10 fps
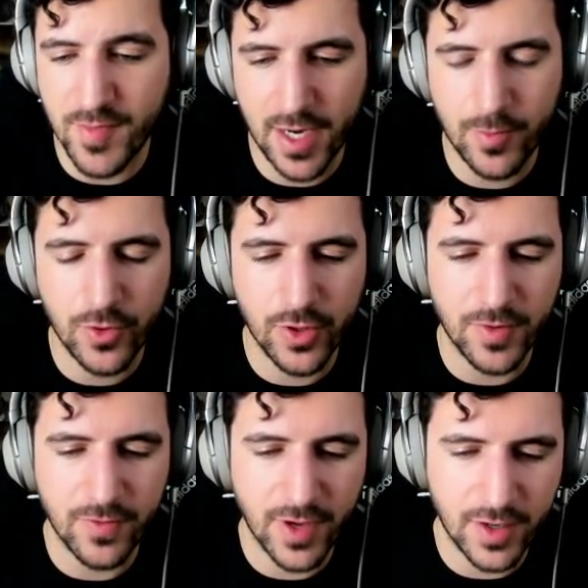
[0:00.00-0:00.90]
Manamune
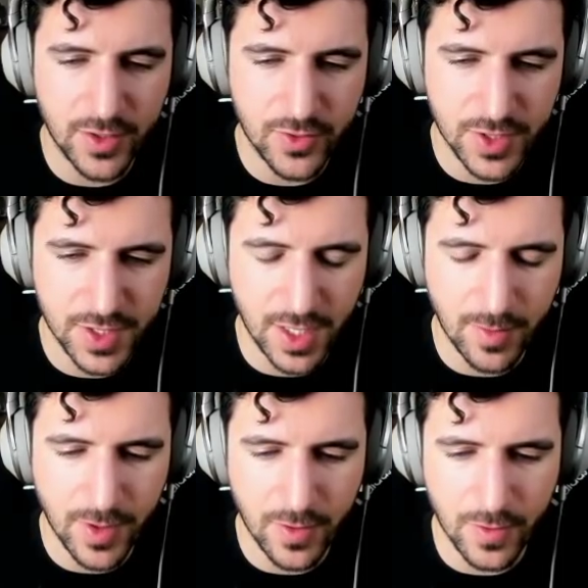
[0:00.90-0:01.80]
could be very
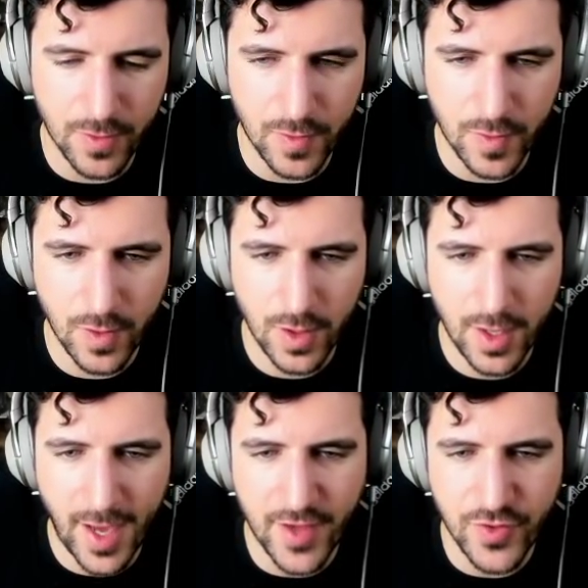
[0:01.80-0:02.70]
interesting because
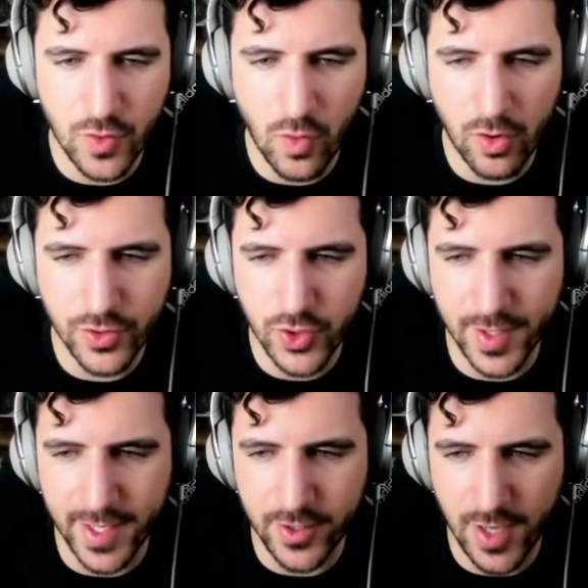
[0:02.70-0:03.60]
as you walk to
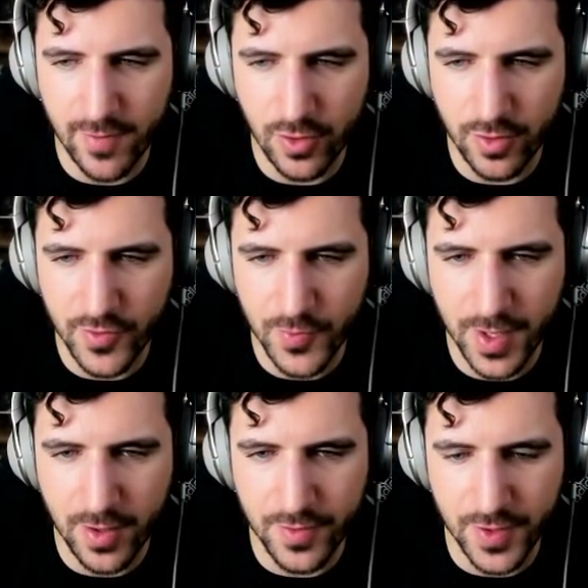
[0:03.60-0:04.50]
lane, you have a lot of
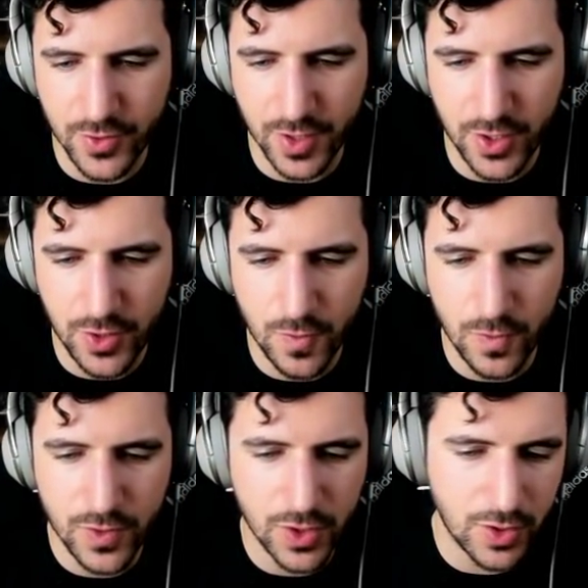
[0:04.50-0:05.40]
spells that you can use.